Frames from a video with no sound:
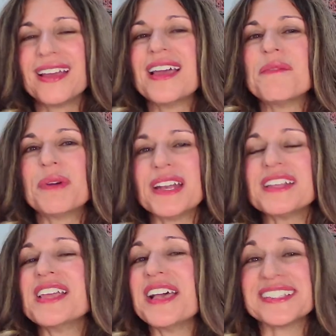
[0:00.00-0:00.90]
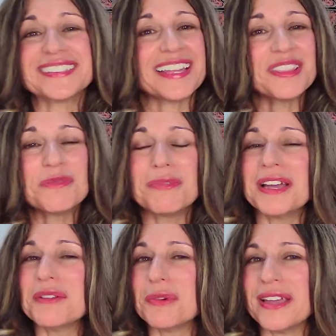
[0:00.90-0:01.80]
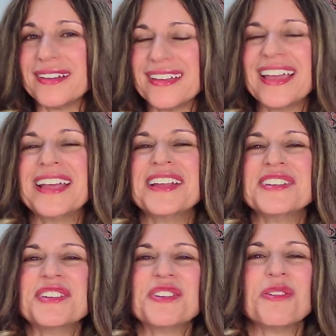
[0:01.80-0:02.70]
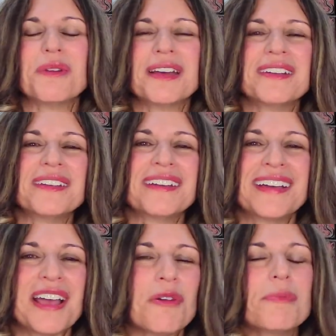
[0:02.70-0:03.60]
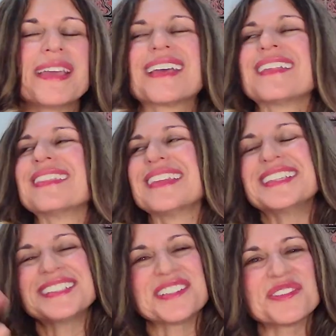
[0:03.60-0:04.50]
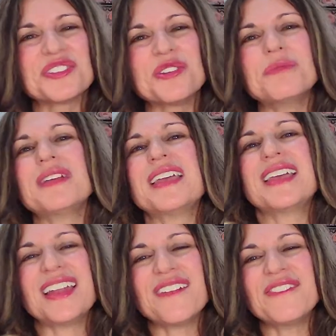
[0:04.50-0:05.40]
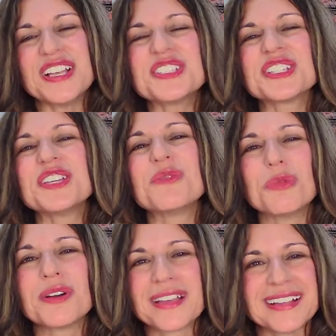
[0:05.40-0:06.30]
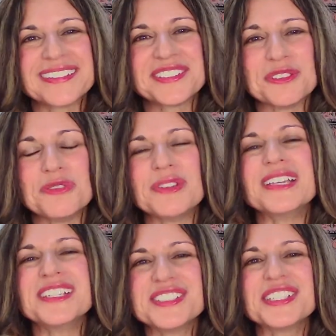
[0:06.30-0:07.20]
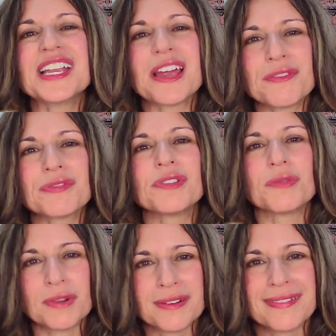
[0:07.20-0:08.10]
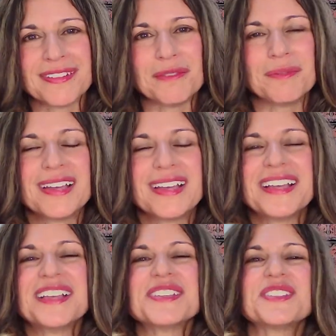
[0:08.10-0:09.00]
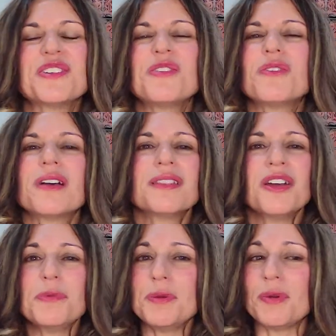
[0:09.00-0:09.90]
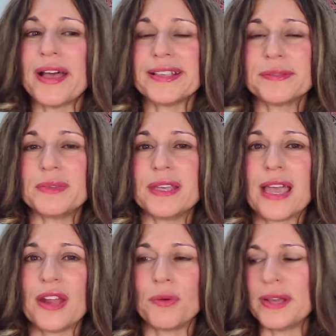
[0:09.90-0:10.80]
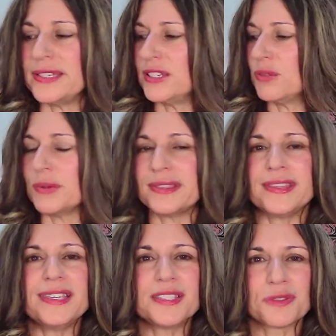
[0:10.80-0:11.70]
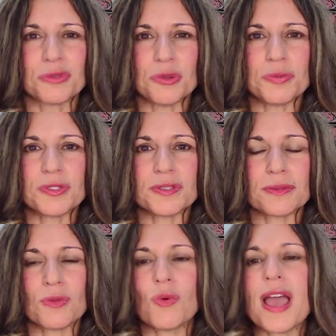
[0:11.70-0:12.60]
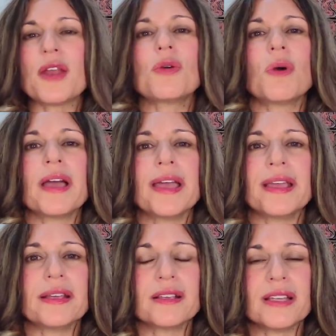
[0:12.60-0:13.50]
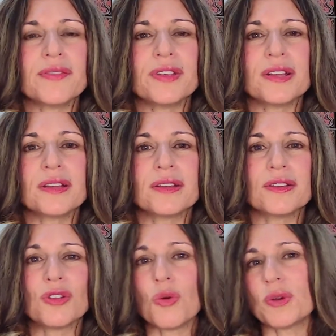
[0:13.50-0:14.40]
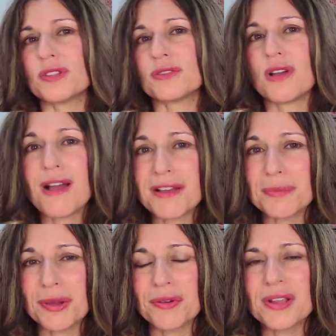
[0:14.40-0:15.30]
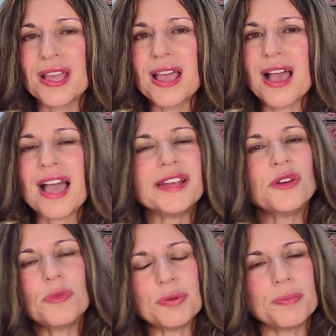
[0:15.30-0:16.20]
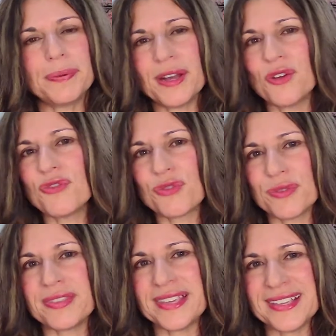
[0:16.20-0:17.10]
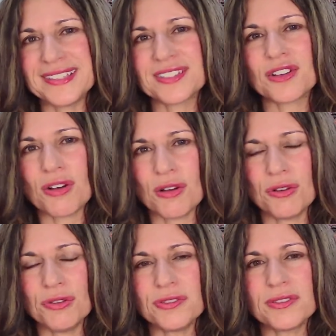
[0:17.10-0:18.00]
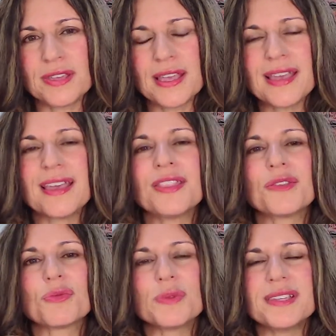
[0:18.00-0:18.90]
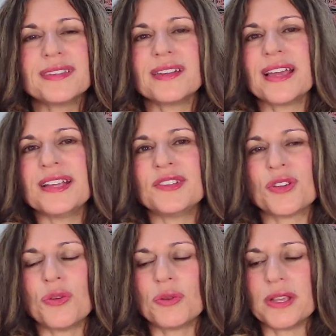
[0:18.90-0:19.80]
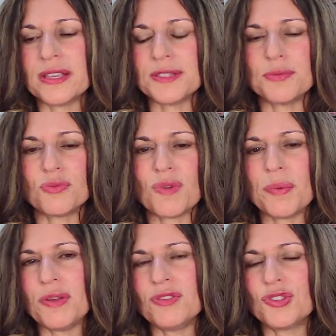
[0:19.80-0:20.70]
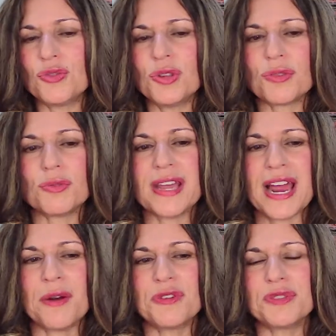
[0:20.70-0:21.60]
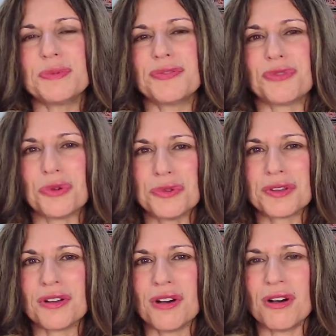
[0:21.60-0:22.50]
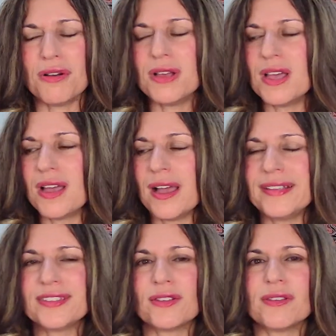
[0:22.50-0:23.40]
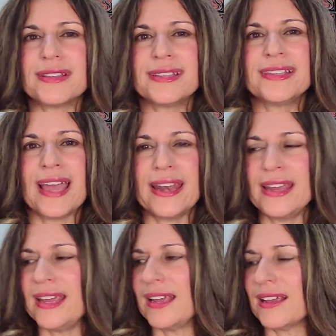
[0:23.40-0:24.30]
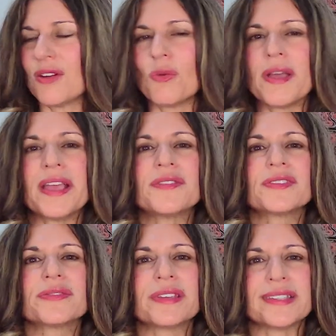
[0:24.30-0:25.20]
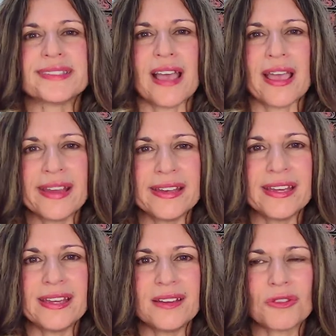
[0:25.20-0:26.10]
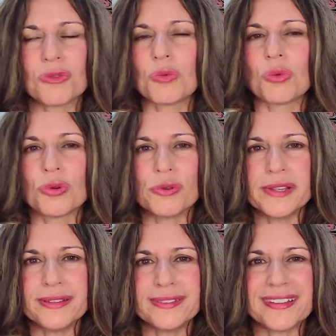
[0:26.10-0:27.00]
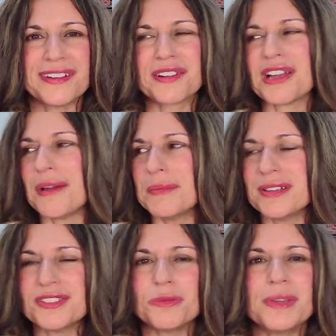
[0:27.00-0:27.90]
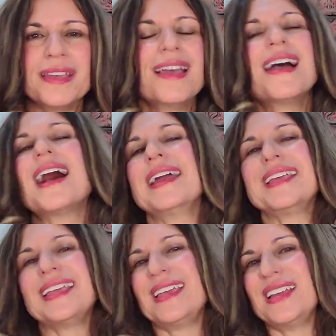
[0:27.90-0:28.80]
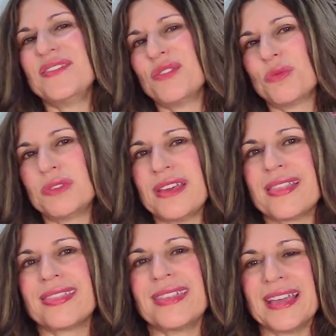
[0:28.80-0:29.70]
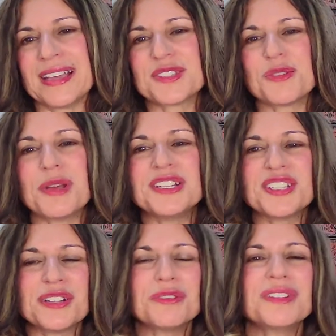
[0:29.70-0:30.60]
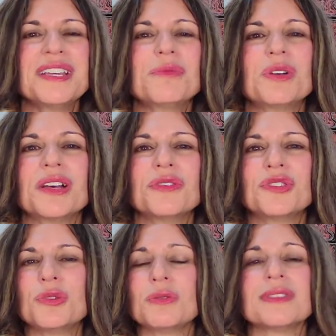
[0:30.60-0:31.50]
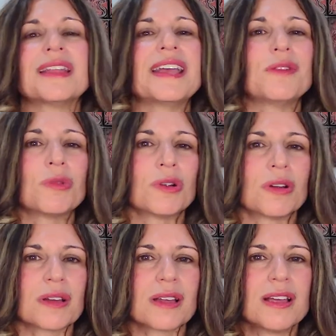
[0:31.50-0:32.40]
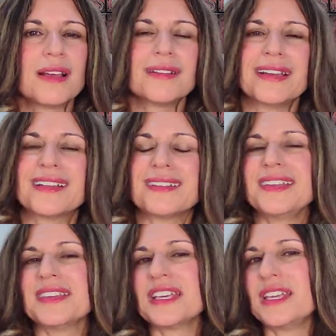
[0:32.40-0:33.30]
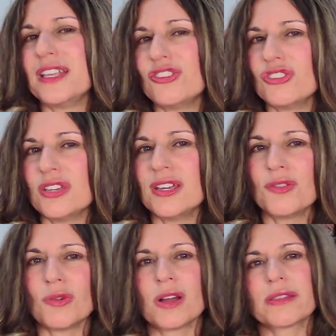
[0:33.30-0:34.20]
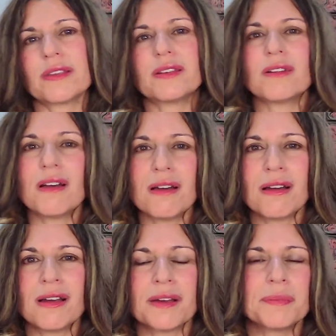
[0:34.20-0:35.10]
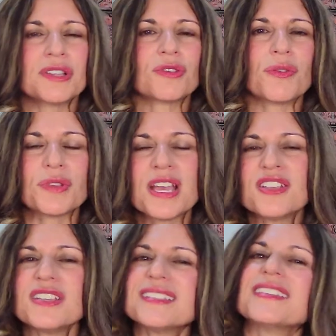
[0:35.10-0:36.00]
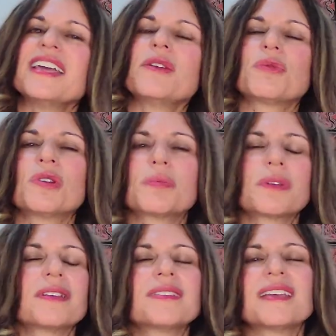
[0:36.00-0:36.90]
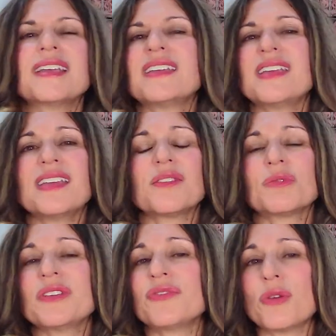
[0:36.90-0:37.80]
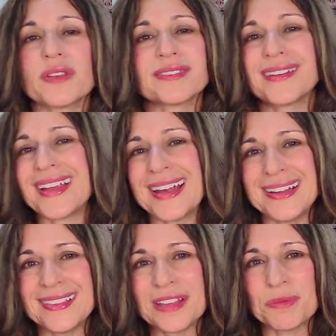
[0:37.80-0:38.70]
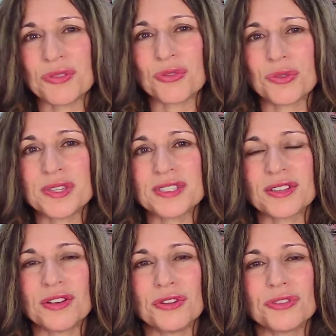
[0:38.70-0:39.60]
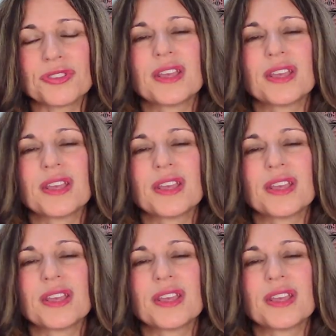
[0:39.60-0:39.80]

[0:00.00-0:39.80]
But yeah, send them my way. And you know what? I'll make a list of them, and eventually we'll get to each and every one of them. So a lot of people ask me, how do I deal with these groups? How do I even know what to talk about? I don't prepare for these calls. And the reason I don't is about 2 to 3 hours before the call, I start getting waves of anxiety or worries that are coming to me. I can't even really think. So I generally will do light work, like clean the kitchen, walk the dog, make sure just light work, because I can't really focus on anything before these calls.